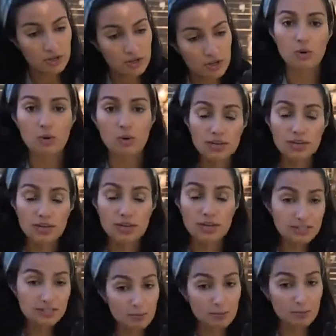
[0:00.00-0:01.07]
So when
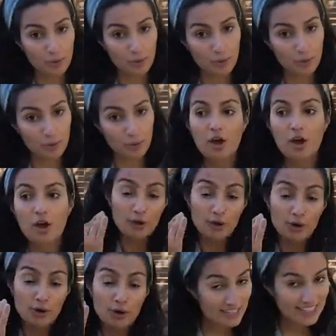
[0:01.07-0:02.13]
humans are born, we
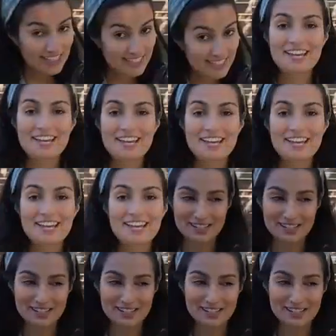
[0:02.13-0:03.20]
don't have any teeth, but as